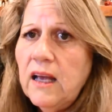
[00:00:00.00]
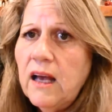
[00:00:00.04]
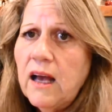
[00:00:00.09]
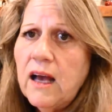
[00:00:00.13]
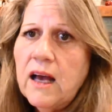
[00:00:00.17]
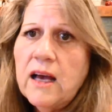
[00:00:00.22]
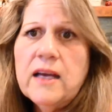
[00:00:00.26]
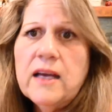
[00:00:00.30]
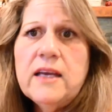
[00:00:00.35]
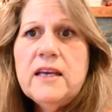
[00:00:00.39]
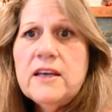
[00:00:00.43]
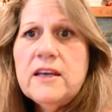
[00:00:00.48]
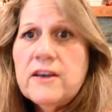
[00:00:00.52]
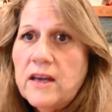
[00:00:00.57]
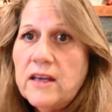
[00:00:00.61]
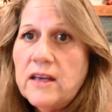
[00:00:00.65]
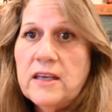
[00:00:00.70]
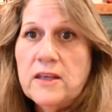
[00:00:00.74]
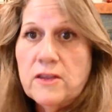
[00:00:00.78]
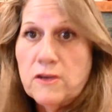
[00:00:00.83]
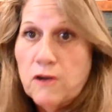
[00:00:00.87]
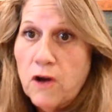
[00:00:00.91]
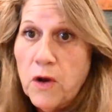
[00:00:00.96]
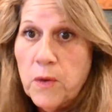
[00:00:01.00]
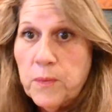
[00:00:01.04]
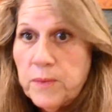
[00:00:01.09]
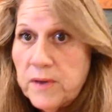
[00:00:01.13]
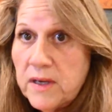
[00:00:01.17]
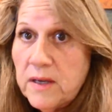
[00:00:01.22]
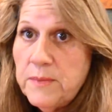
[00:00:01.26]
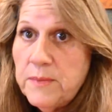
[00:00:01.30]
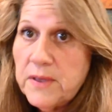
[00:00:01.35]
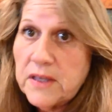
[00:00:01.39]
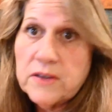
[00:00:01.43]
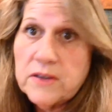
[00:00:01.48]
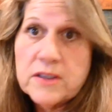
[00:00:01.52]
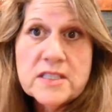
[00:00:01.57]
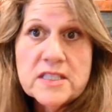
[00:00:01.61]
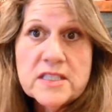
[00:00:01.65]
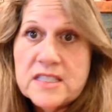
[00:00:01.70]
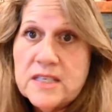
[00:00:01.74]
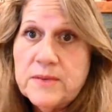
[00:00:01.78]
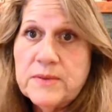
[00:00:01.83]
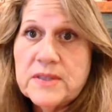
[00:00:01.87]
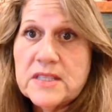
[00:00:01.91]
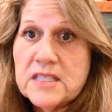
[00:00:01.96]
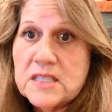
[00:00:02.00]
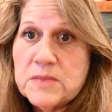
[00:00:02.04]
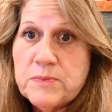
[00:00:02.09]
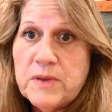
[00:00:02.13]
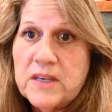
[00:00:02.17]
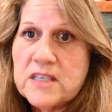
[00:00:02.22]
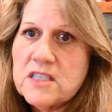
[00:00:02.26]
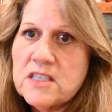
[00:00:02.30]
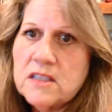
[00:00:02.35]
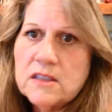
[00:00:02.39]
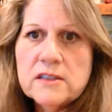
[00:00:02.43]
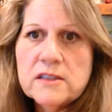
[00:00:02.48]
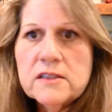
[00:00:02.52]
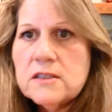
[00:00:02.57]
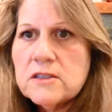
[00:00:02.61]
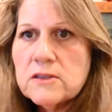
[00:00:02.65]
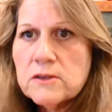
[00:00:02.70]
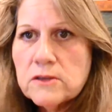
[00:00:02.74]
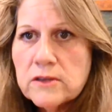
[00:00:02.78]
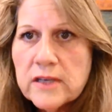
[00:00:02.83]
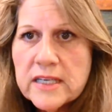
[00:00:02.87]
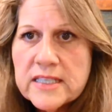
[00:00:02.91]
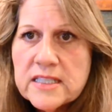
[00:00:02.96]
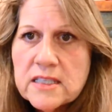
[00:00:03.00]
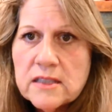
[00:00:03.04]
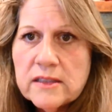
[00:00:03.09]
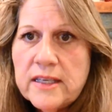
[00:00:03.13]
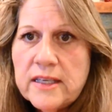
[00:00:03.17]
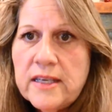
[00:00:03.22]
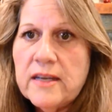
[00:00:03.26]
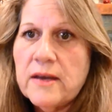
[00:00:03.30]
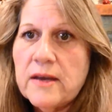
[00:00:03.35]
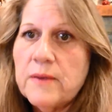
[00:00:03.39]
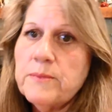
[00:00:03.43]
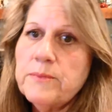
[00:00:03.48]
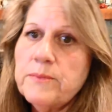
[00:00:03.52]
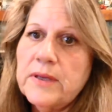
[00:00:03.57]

I either open them and look to see what the special is, or I delete them.